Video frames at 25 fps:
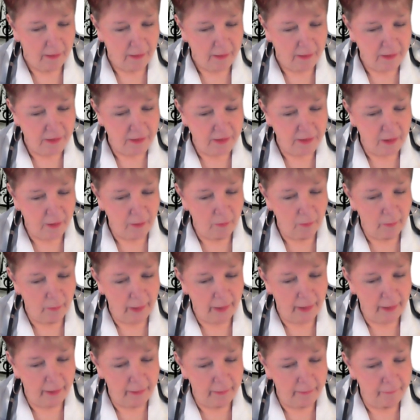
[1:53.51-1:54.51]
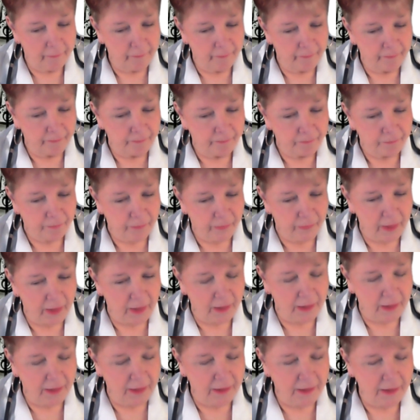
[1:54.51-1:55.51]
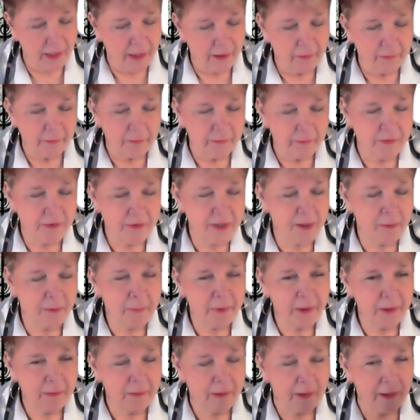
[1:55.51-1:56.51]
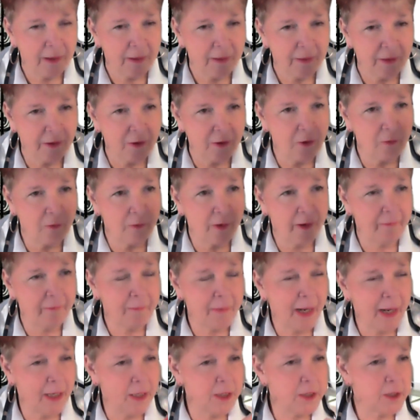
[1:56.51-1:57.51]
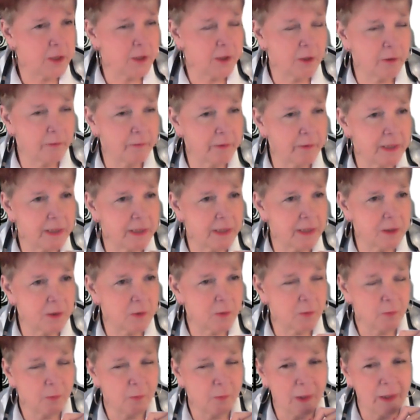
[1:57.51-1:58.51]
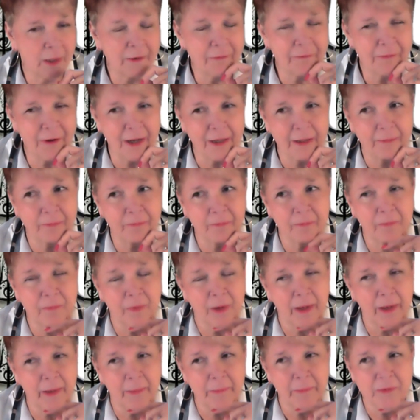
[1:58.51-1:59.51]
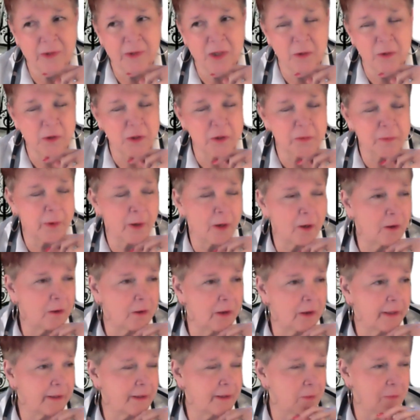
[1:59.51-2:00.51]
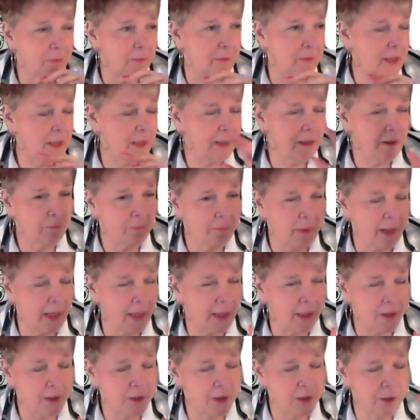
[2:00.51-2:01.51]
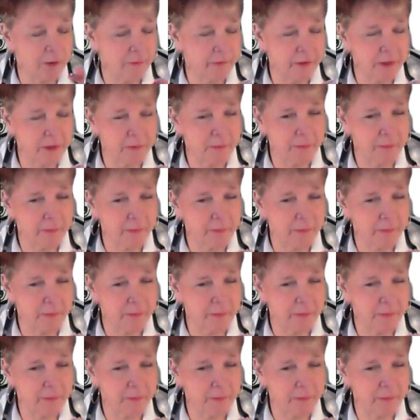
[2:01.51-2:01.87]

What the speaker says: So now tell me, you have managed services. What if I'm so small I don't need managed service?